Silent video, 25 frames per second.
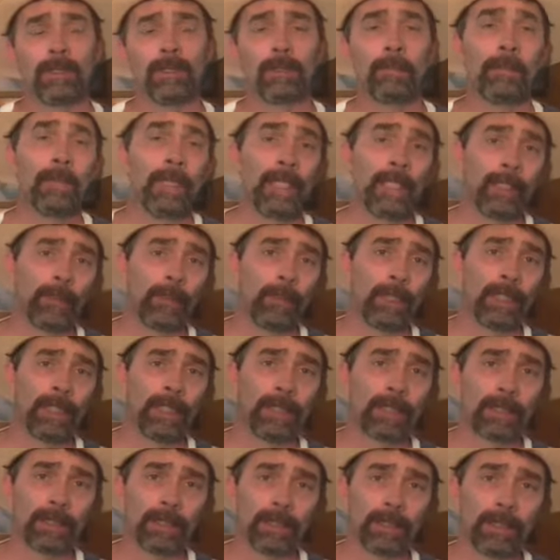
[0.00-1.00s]
Many
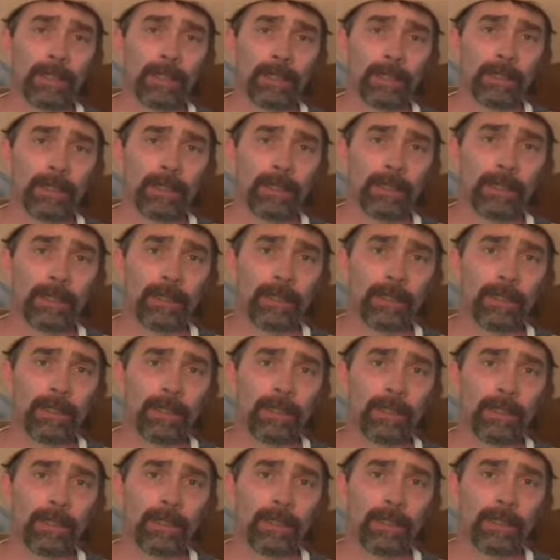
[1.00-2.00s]
witnesses.
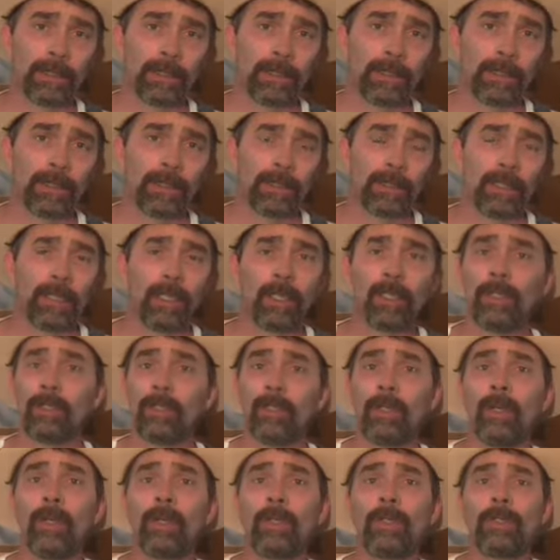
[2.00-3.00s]
All
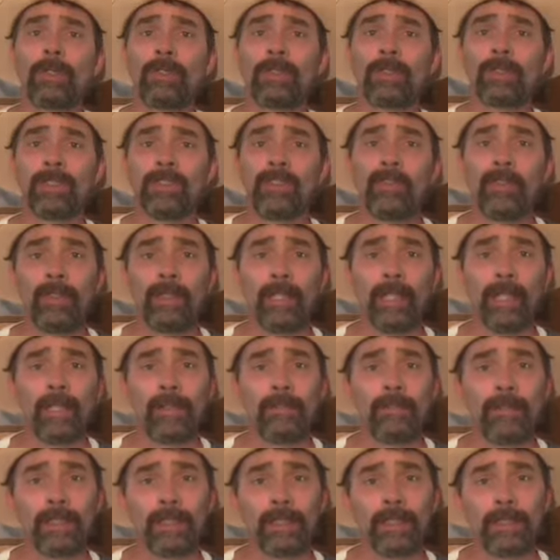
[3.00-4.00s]
the hosts of
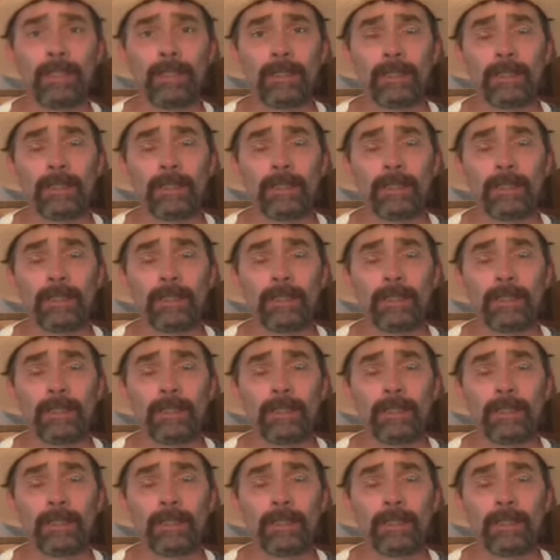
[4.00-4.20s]
heaven.